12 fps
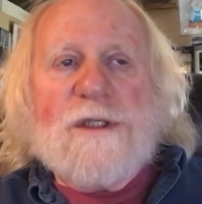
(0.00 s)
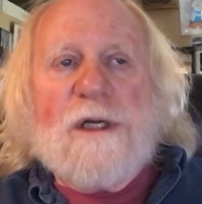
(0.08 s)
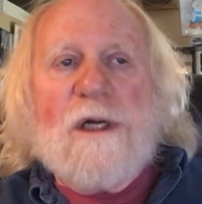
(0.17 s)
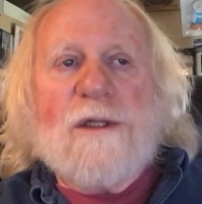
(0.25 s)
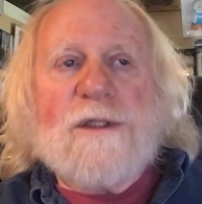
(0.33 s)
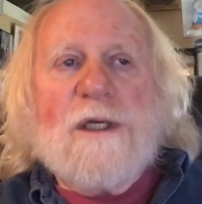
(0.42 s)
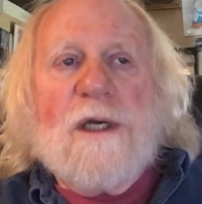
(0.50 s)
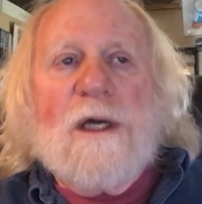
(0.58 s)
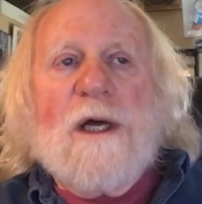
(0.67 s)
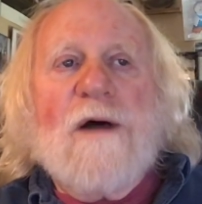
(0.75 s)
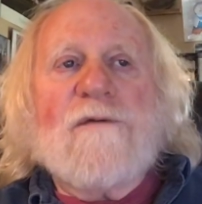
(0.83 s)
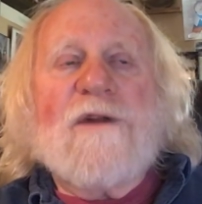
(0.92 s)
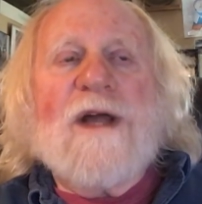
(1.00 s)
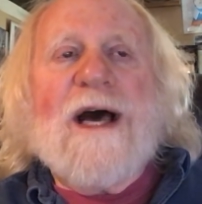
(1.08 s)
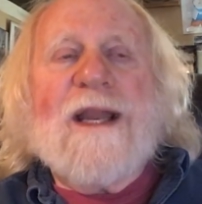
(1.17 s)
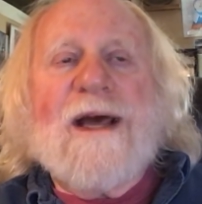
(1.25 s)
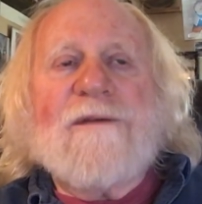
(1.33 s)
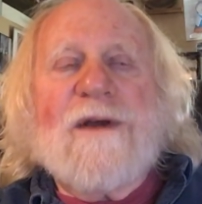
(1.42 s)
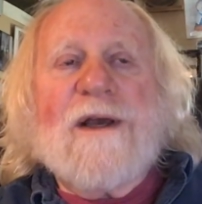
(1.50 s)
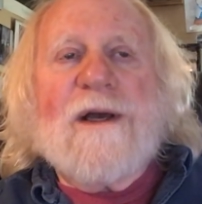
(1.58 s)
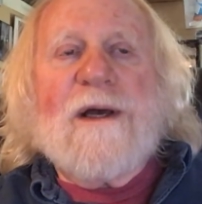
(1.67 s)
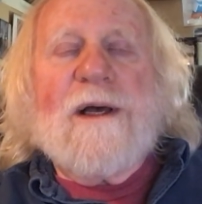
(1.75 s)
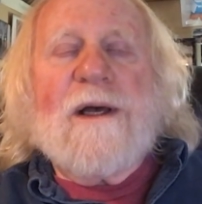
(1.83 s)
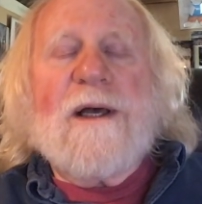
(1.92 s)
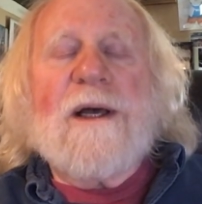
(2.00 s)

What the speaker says: a result of not having